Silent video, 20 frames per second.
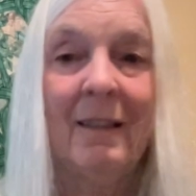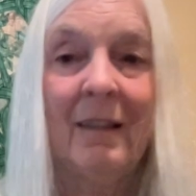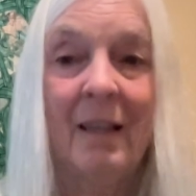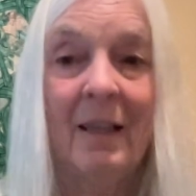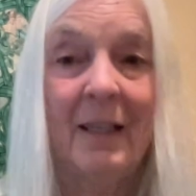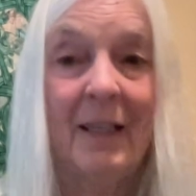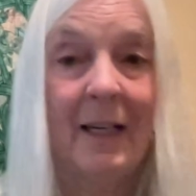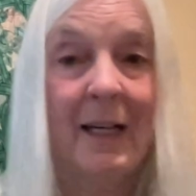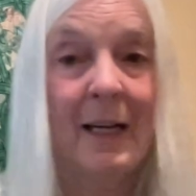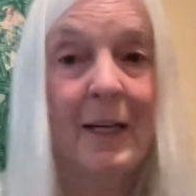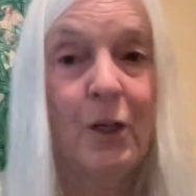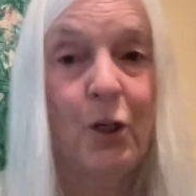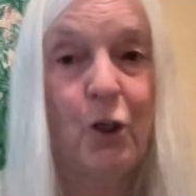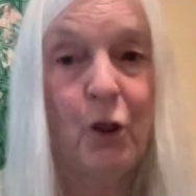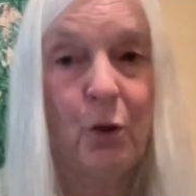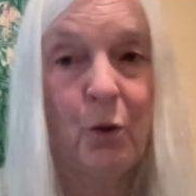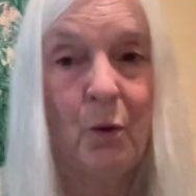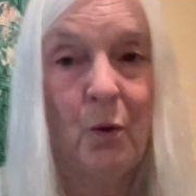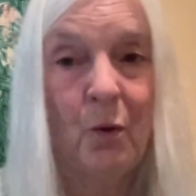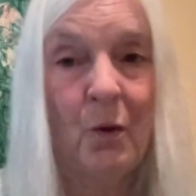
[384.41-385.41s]
that I
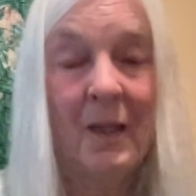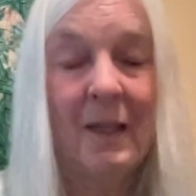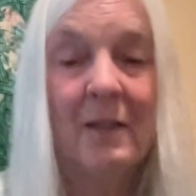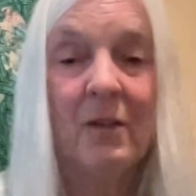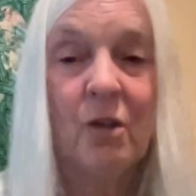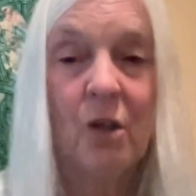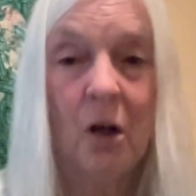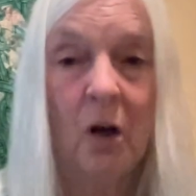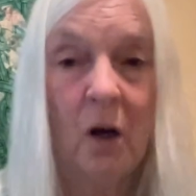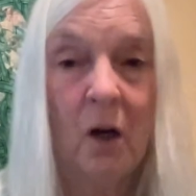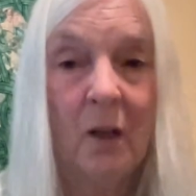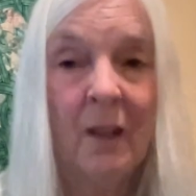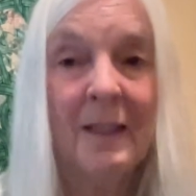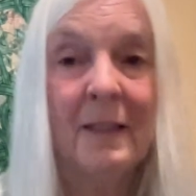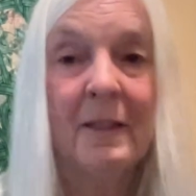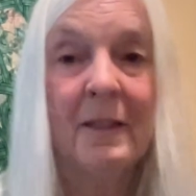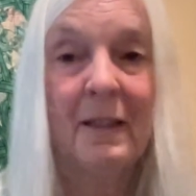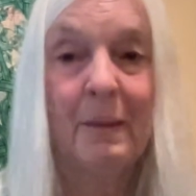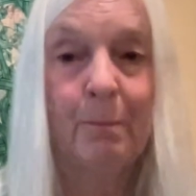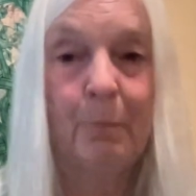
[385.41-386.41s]
do is call
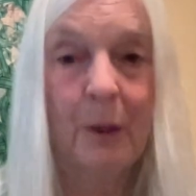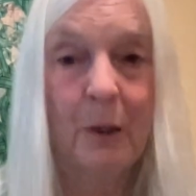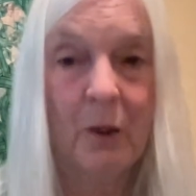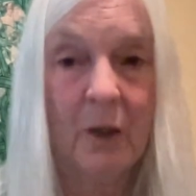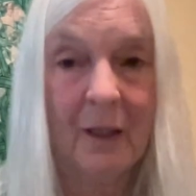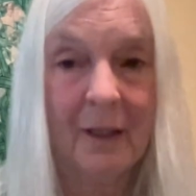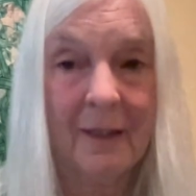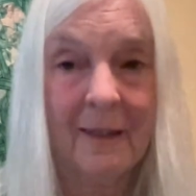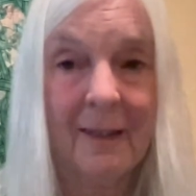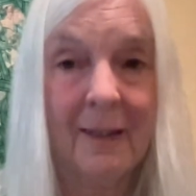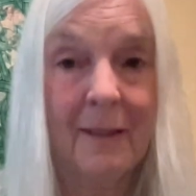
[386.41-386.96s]
in spirits,